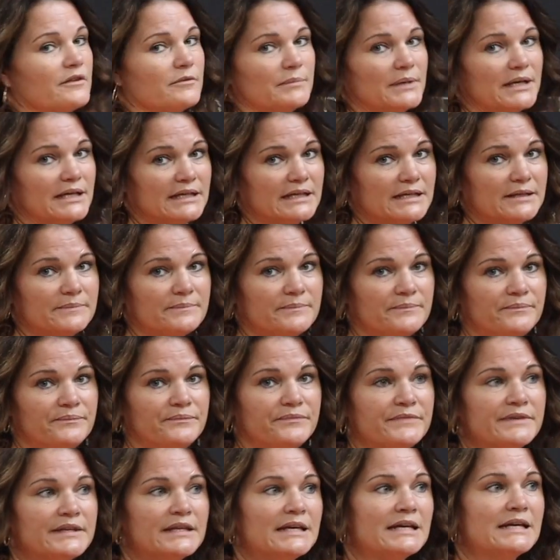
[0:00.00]
the money.
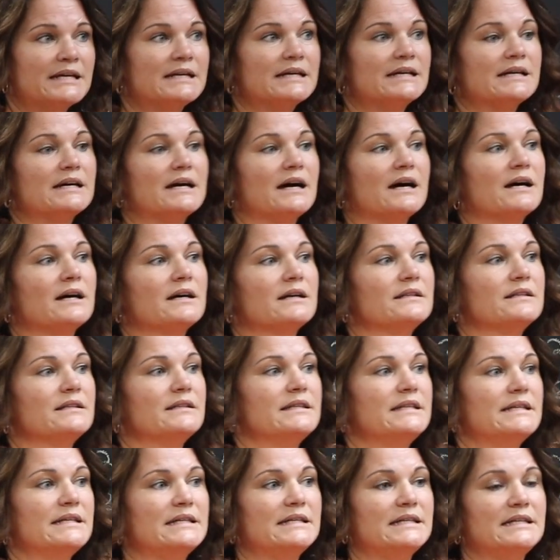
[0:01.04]

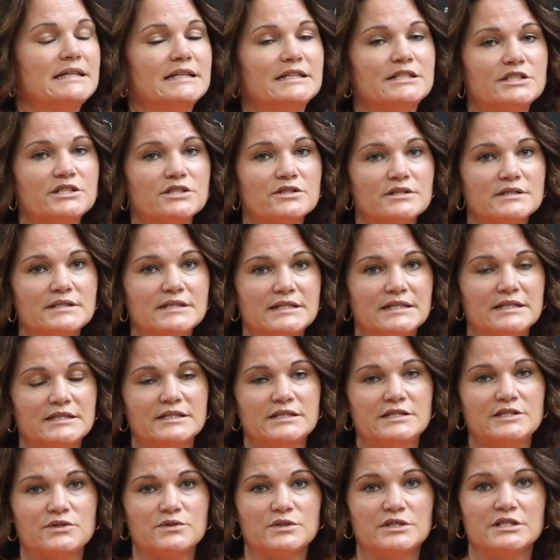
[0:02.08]
The insurance
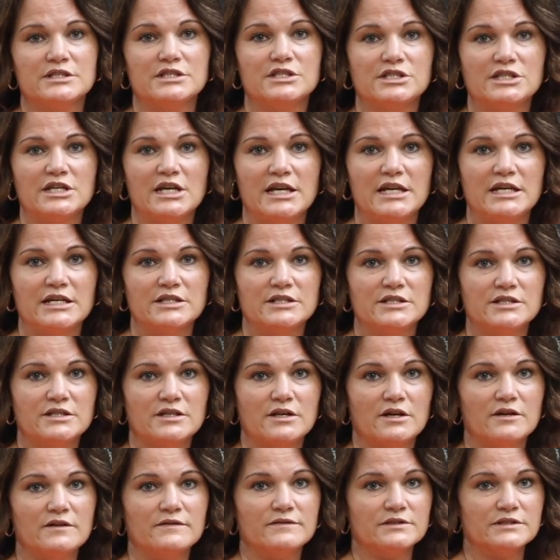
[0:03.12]
industry has
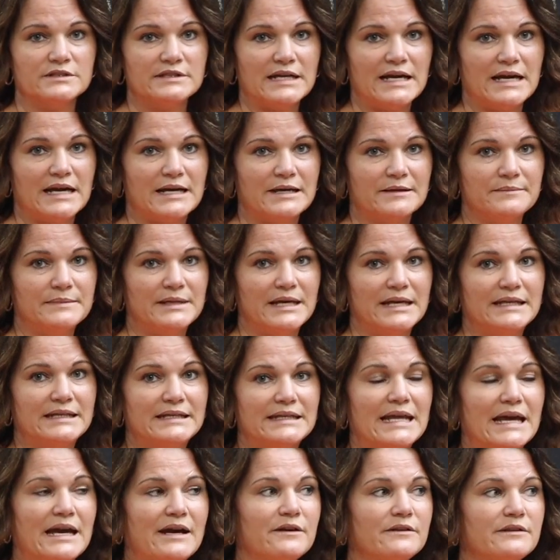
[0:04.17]
changed over time,
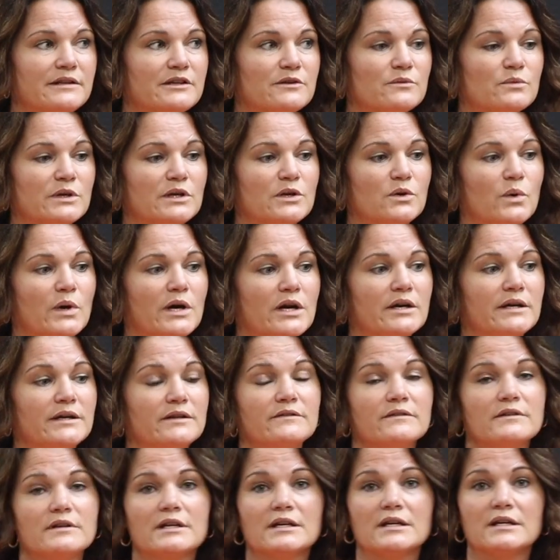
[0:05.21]
and now they're
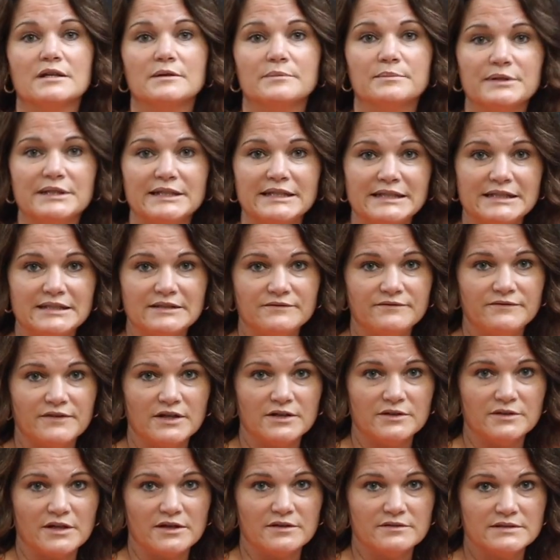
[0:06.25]
requiring completed
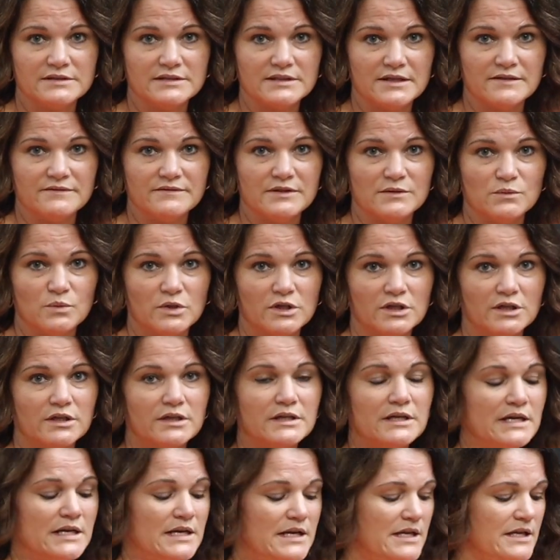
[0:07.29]
photos of the
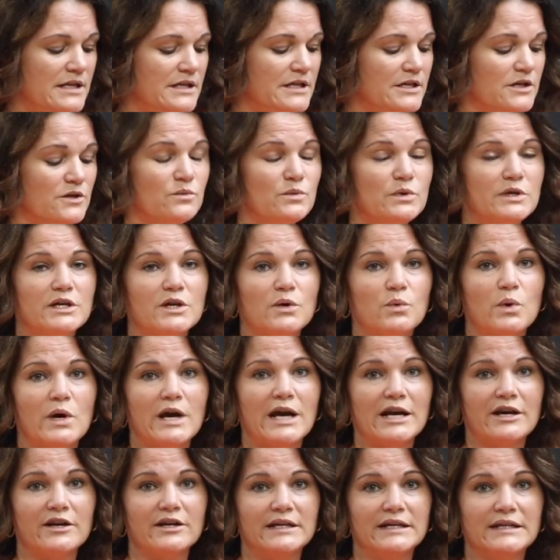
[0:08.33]
work. They're
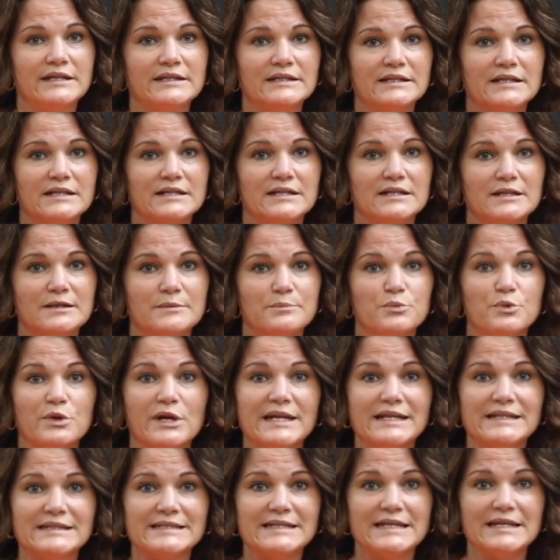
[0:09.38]
requiring a
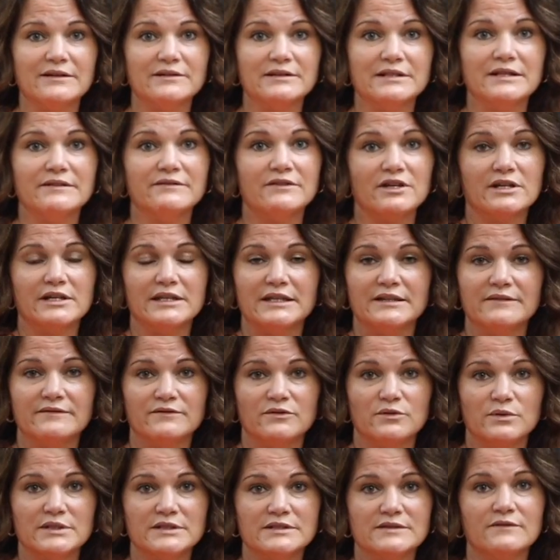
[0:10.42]
breakdown of our
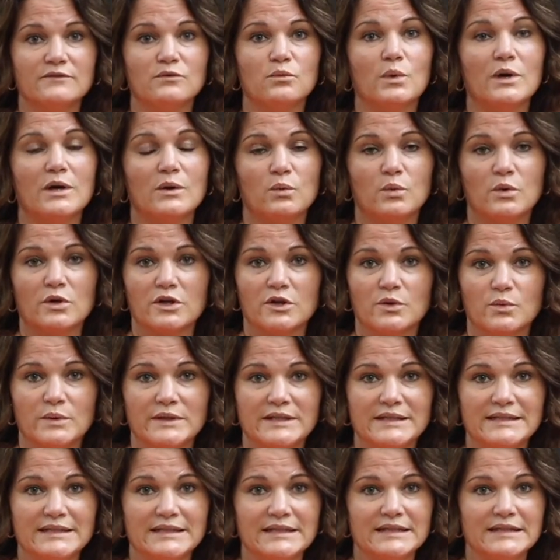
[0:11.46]
invoice of what work
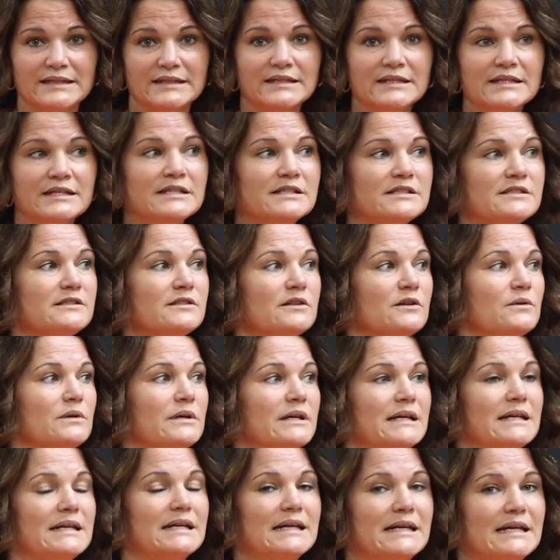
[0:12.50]
we did.
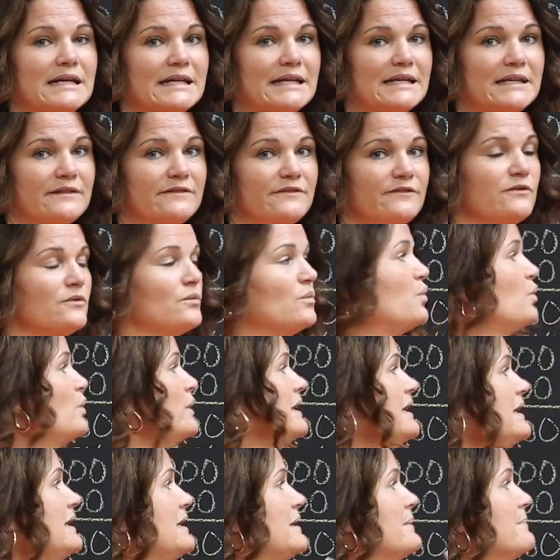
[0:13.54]
So if
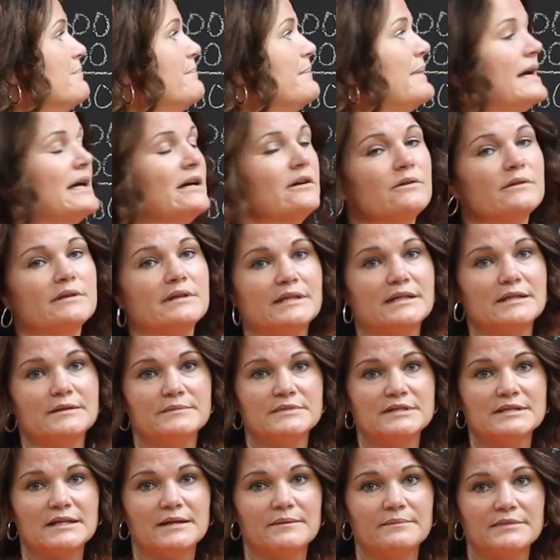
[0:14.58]
we mail
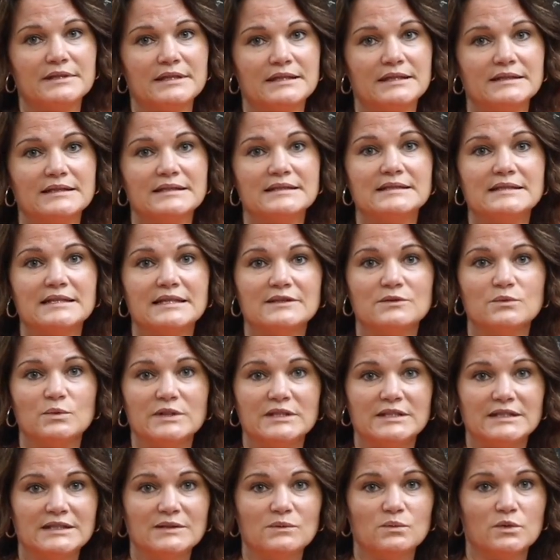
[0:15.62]
them something that says
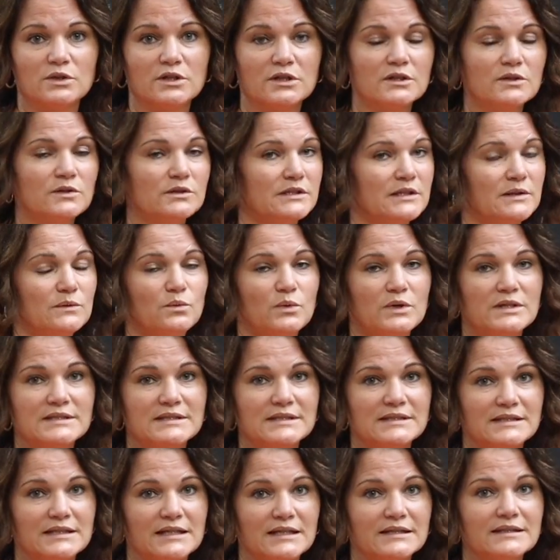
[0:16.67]
we did work that
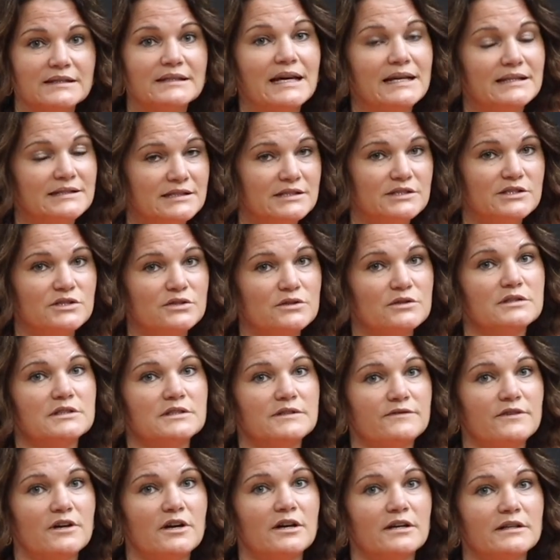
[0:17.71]
wasn't done, that's
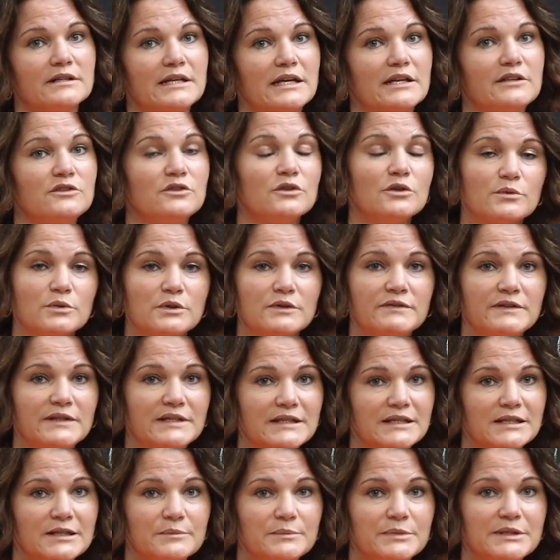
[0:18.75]
insurance fraud, and your
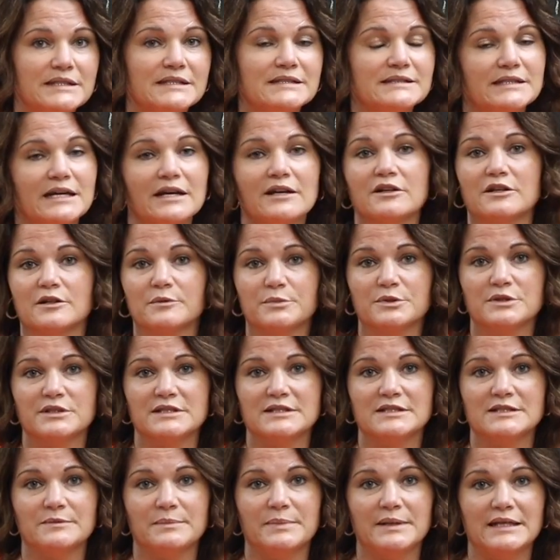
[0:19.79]
roofing company is not going to
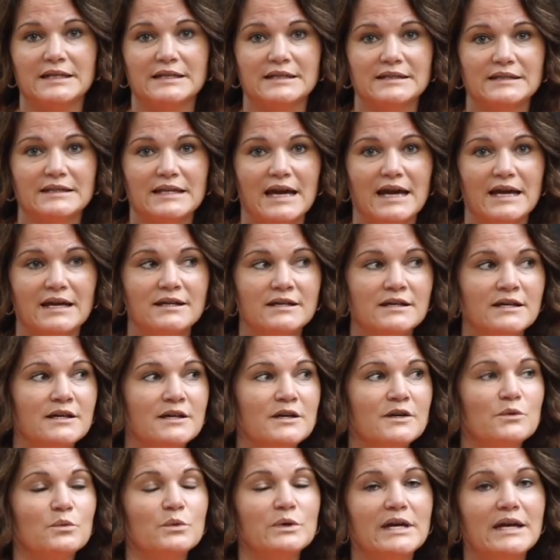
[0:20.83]
participate in that.
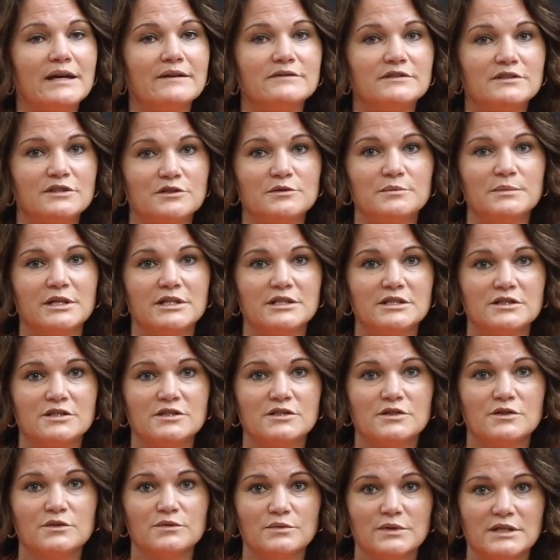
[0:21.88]
We have too
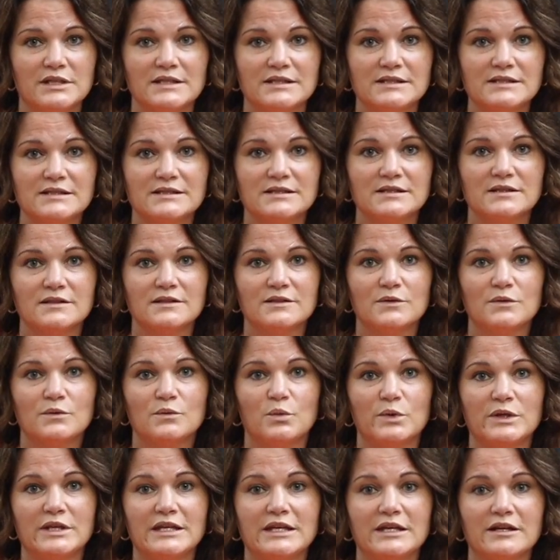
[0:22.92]
much to risk.
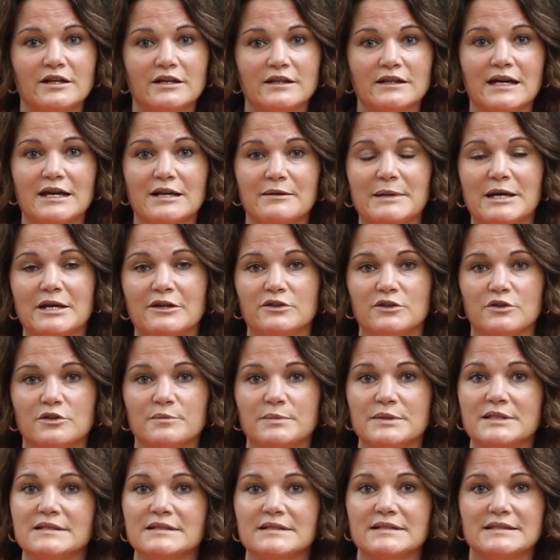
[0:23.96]
We care a lot about your
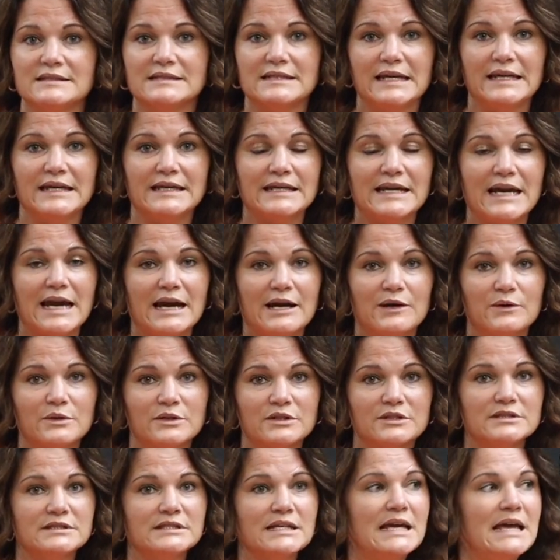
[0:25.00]
business and
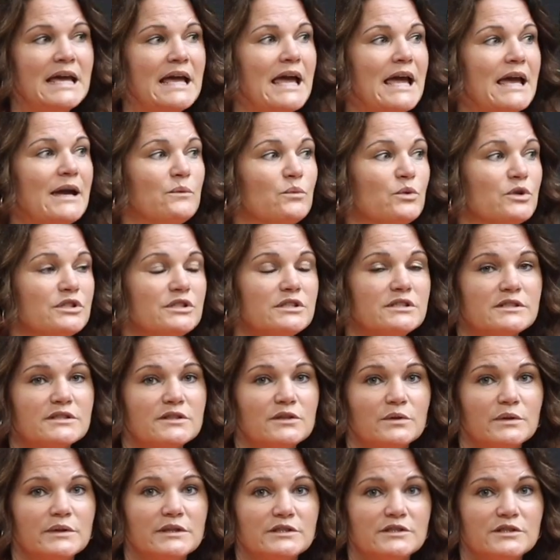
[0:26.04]
ours, and we're just
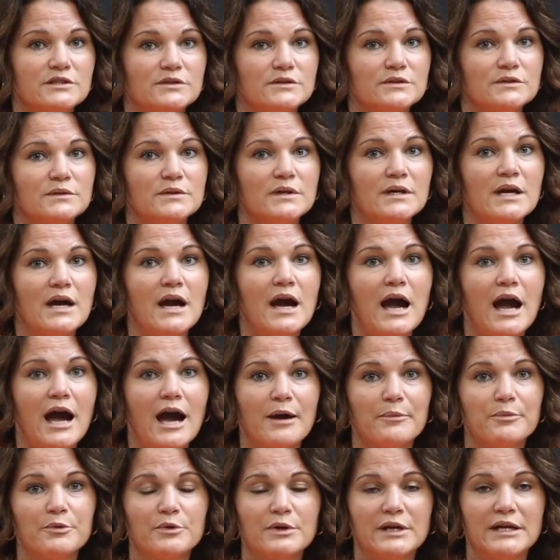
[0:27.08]
going to
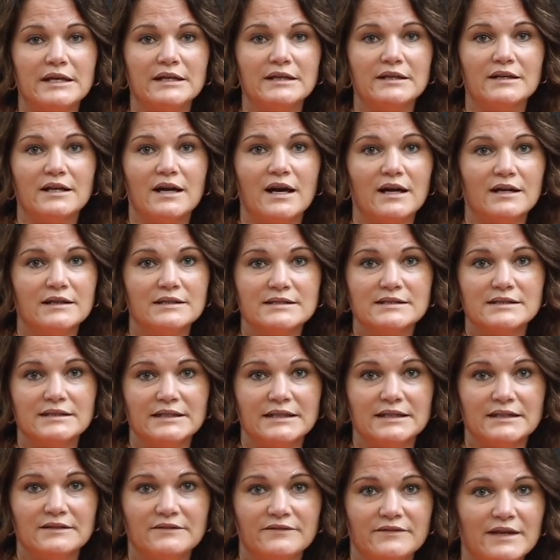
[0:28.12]
operate
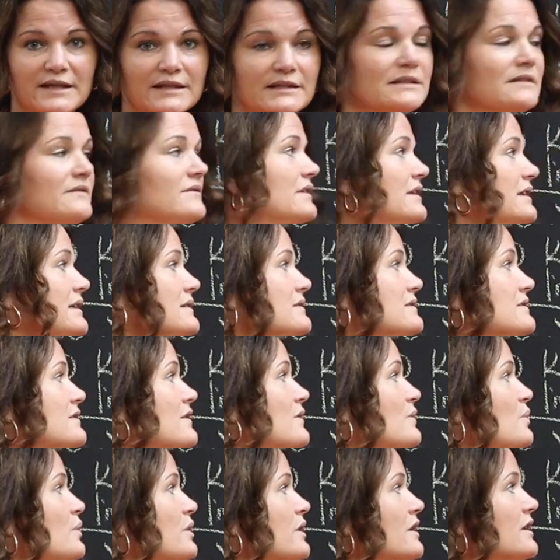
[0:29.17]
honestly and effectively.
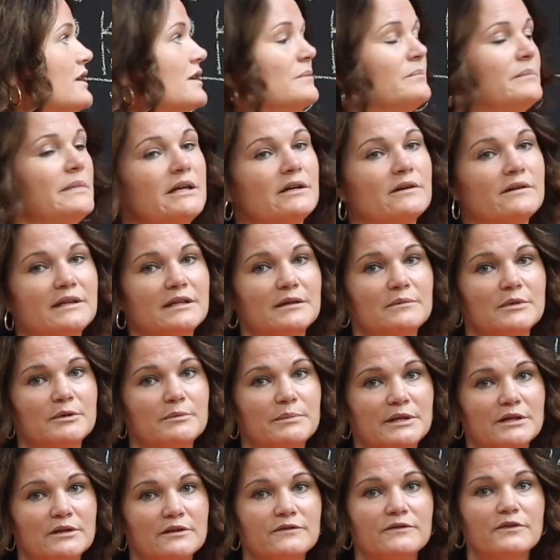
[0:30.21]
So we're going to mail them a
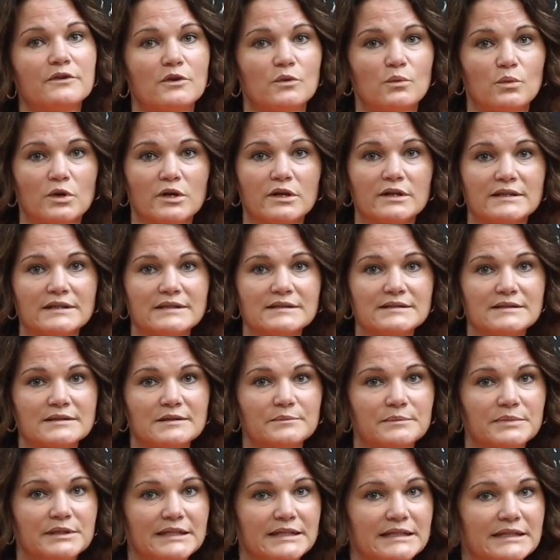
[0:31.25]
bill for the work that's
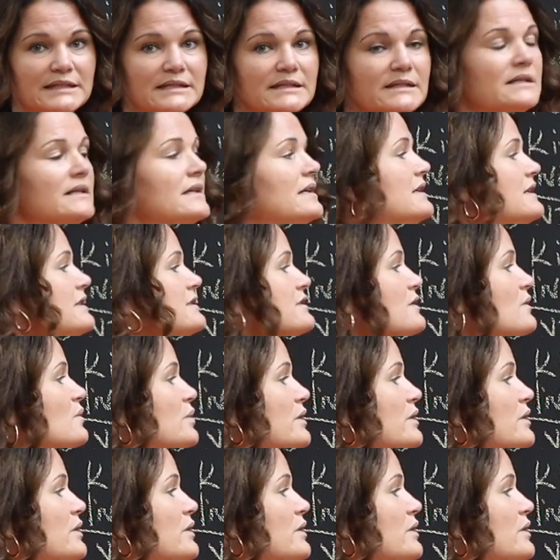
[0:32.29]
completed. So